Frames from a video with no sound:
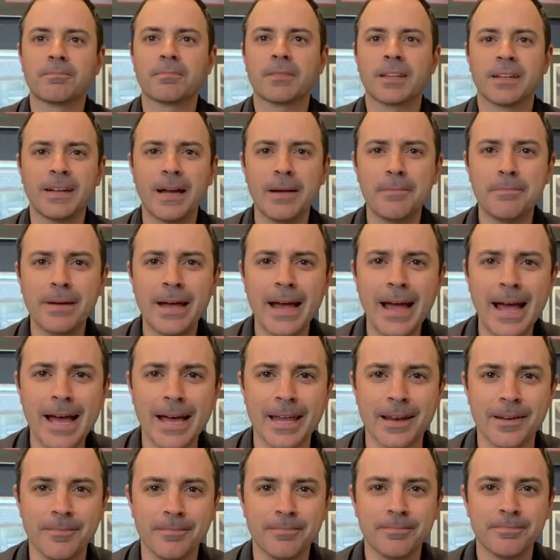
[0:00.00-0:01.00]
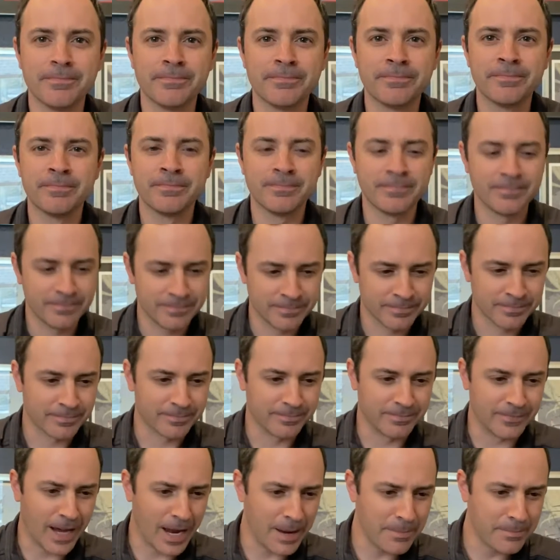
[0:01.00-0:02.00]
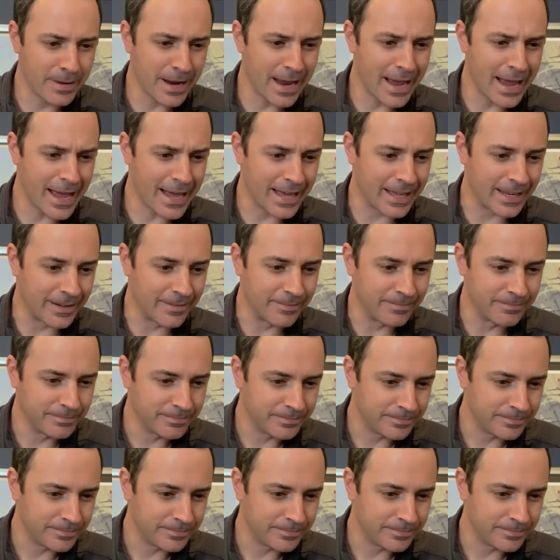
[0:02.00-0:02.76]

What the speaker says: Not bad. Not bad.